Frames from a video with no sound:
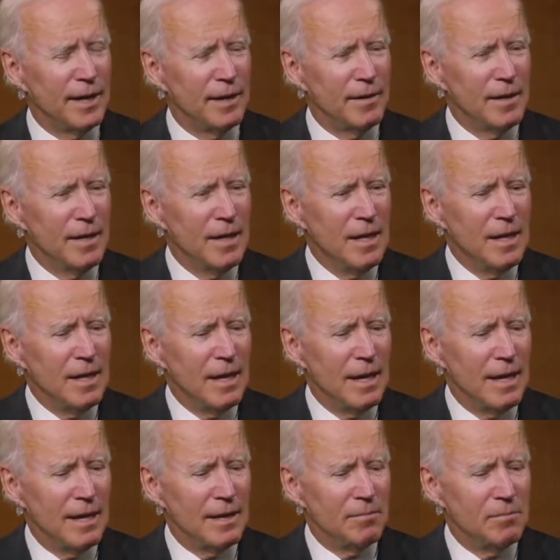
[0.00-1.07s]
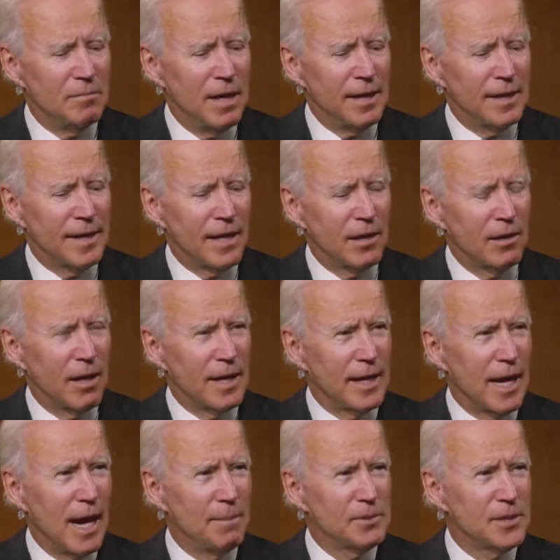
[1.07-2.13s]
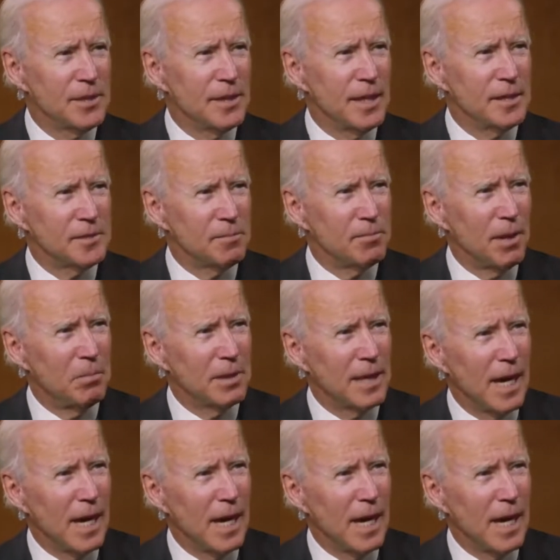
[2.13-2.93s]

a Medicare-like option as a public